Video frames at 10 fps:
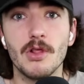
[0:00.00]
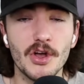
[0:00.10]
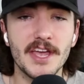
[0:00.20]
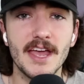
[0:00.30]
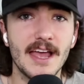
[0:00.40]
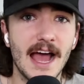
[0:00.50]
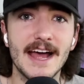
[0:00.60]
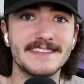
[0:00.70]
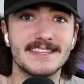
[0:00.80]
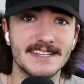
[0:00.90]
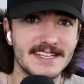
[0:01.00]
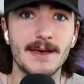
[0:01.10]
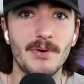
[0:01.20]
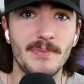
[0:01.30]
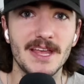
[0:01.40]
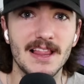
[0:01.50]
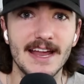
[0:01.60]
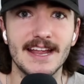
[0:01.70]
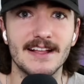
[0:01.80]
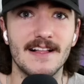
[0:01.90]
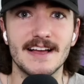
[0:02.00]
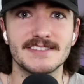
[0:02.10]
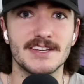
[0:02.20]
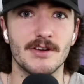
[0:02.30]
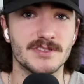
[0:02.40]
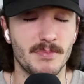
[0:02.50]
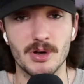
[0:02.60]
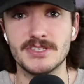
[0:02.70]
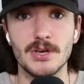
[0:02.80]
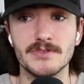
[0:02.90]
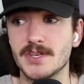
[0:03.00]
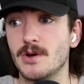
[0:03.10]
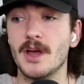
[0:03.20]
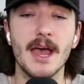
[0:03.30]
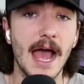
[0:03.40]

Look at the Tampa Bay Lightning last year. It was Bortuzzo.